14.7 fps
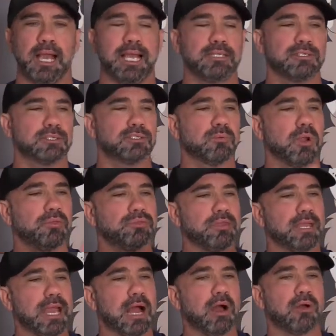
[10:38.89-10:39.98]
I just want
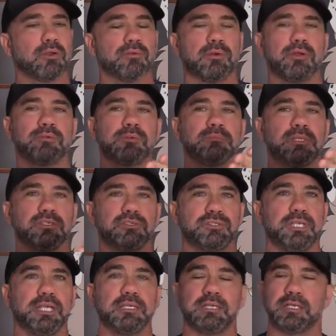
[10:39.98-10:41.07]
the algorithm to
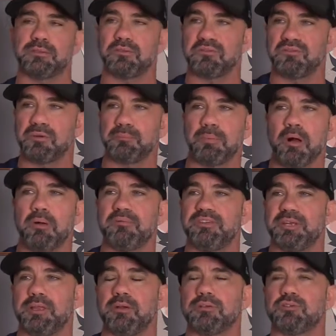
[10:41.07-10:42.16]
see that the football
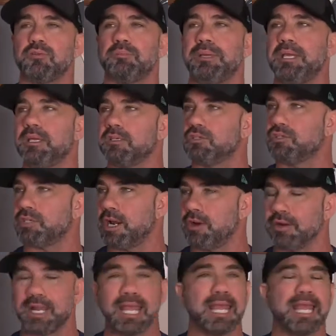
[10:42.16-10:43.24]
videos are being
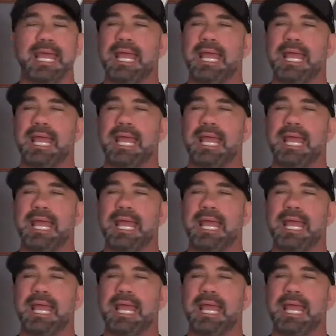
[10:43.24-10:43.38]
shared.